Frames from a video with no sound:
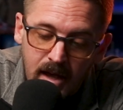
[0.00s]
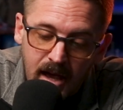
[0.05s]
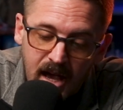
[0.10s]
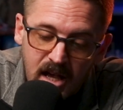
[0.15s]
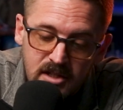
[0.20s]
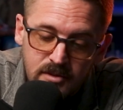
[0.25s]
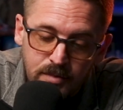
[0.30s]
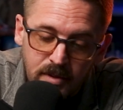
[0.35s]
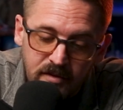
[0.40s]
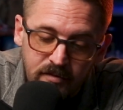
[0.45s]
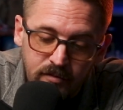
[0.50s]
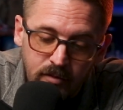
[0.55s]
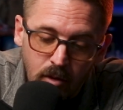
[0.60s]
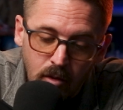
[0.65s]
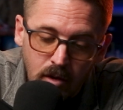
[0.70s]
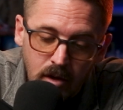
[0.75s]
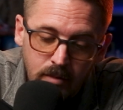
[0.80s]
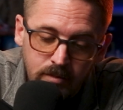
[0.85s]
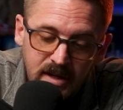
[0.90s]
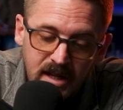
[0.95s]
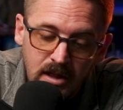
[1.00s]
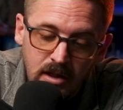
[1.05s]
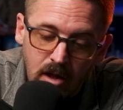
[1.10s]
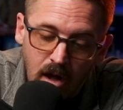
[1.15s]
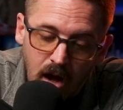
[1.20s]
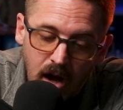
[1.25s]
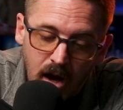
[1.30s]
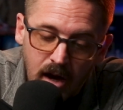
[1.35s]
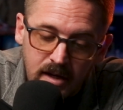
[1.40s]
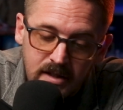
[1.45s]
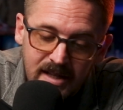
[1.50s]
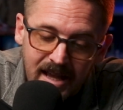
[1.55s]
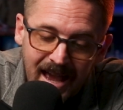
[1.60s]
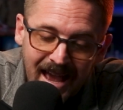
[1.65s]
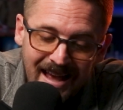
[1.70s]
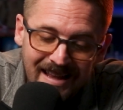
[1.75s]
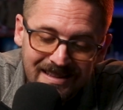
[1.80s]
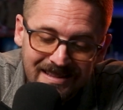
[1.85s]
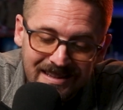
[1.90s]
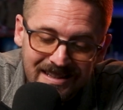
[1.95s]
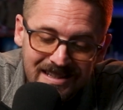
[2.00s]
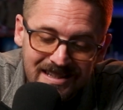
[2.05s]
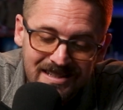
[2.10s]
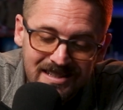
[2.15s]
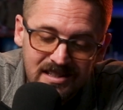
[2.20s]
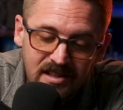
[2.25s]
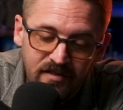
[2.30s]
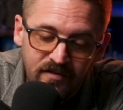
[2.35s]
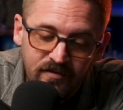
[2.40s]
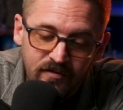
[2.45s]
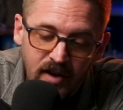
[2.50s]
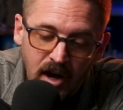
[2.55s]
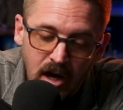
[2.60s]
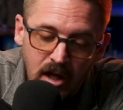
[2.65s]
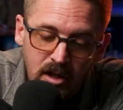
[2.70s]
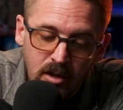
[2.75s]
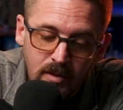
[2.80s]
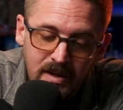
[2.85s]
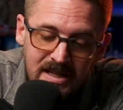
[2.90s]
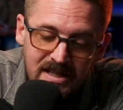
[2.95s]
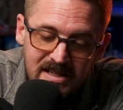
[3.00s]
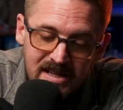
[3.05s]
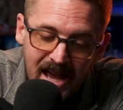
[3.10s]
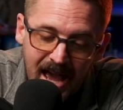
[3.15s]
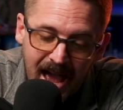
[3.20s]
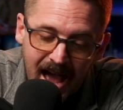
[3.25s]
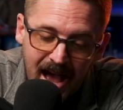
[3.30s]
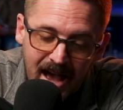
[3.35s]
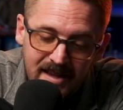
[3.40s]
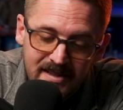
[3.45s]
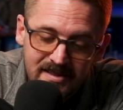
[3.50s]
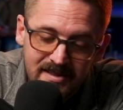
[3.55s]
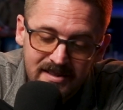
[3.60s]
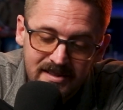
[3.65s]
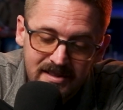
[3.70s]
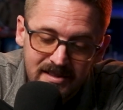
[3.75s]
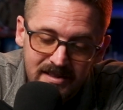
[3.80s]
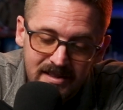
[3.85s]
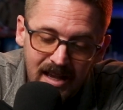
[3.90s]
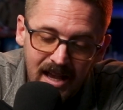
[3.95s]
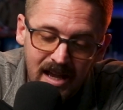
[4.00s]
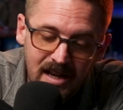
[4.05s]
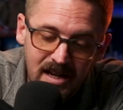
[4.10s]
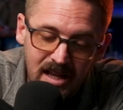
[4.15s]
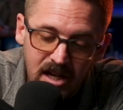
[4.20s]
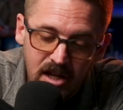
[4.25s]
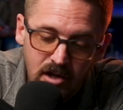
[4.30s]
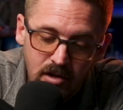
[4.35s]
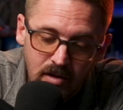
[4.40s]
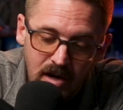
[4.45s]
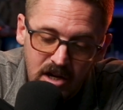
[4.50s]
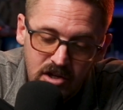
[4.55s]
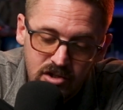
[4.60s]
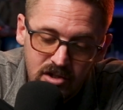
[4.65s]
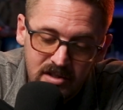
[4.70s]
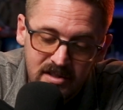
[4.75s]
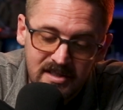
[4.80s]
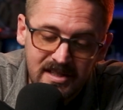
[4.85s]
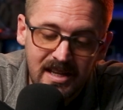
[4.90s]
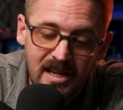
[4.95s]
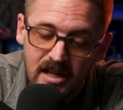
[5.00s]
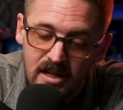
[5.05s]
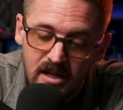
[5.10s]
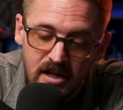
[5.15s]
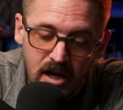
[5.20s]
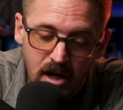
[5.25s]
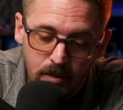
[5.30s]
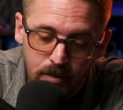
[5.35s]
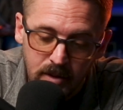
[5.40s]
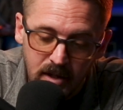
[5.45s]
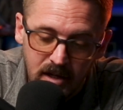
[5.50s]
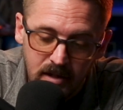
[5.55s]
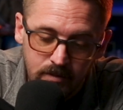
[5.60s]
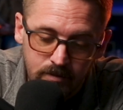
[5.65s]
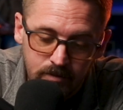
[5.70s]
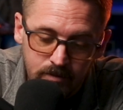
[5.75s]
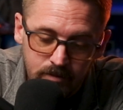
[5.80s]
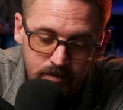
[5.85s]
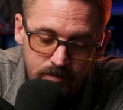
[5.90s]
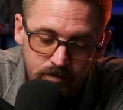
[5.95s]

has performed and logged at least the following tasks and iterations in an airplane.